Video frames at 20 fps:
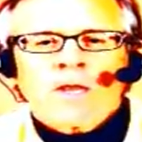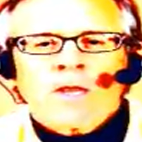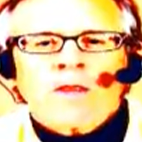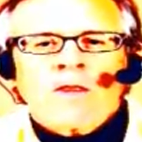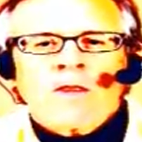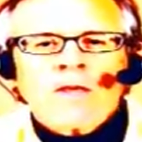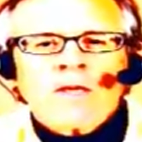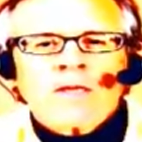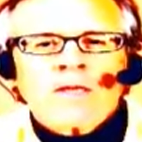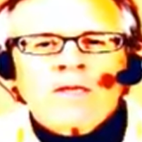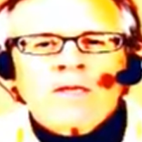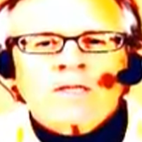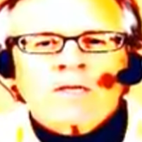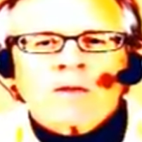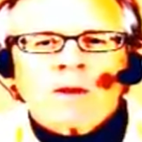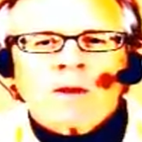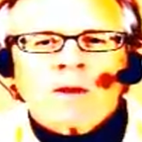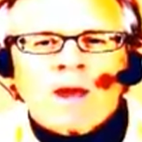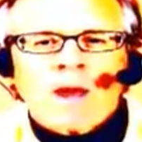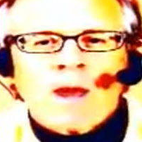This
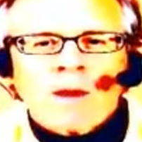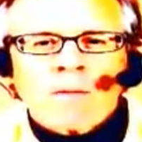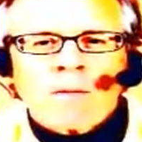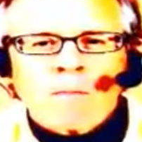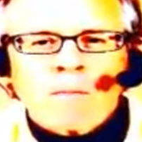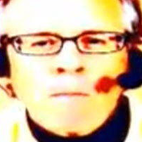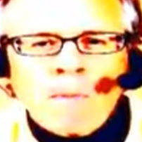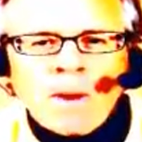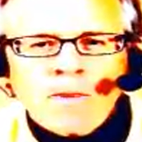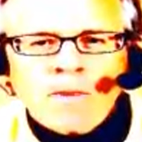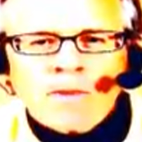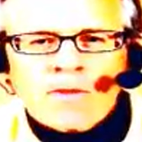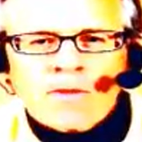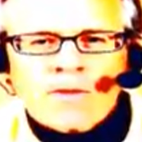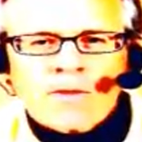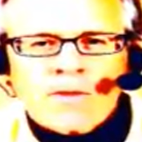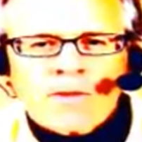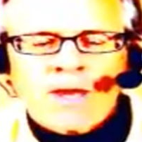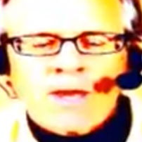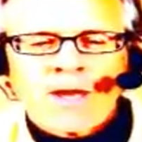
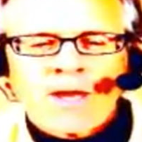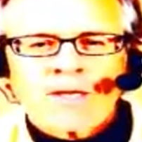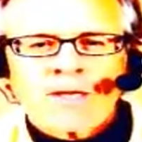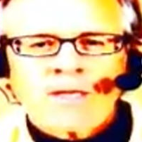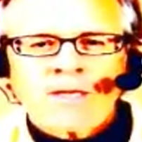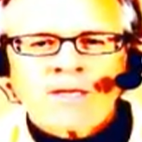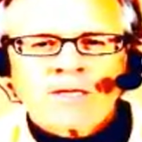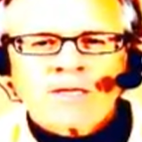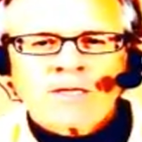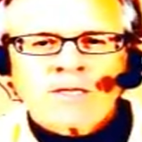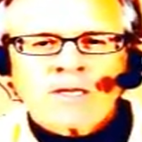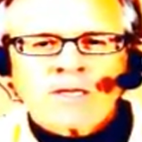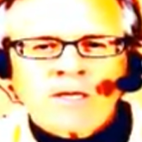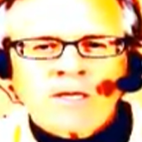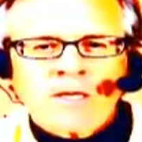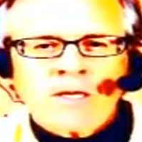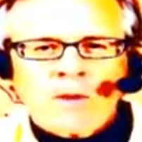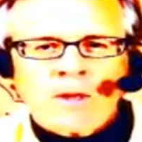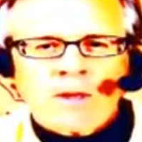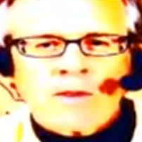month can't teach the
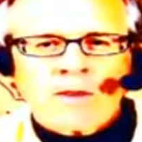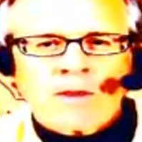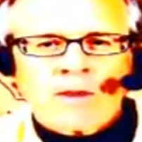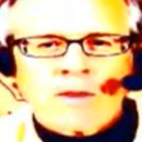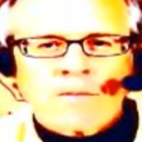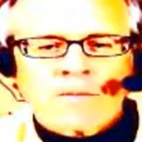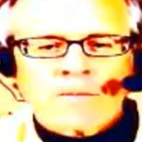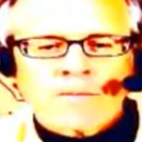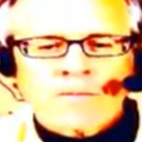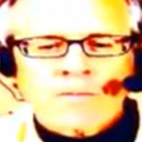ego anything.